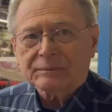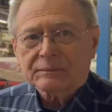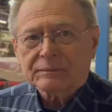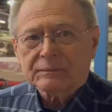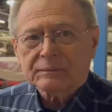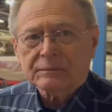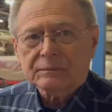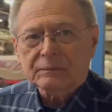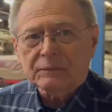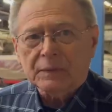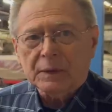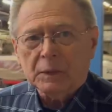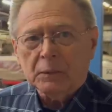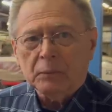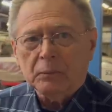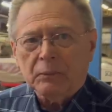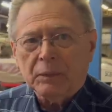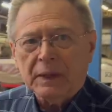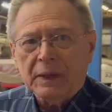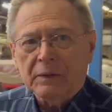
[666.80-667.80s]
in I think it was
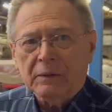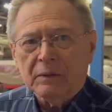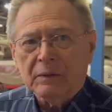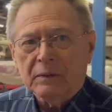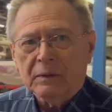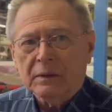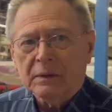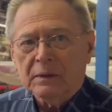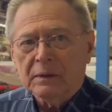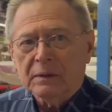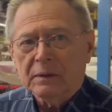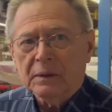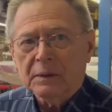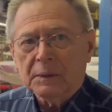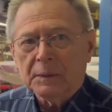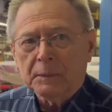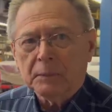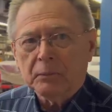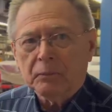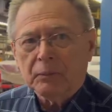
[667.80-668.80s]
1941
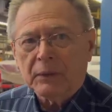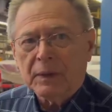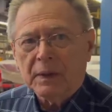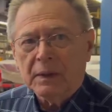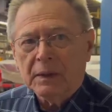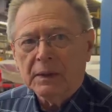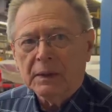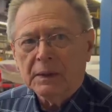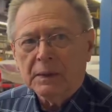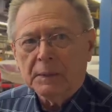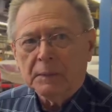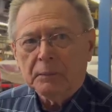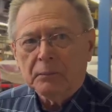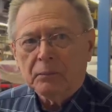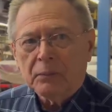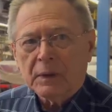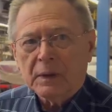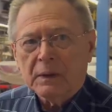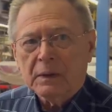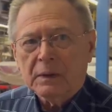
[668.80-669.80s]
when Fred Offenhauser
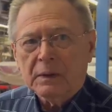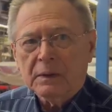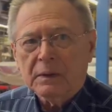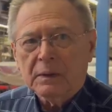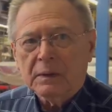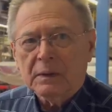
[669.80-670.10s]
says, "Well,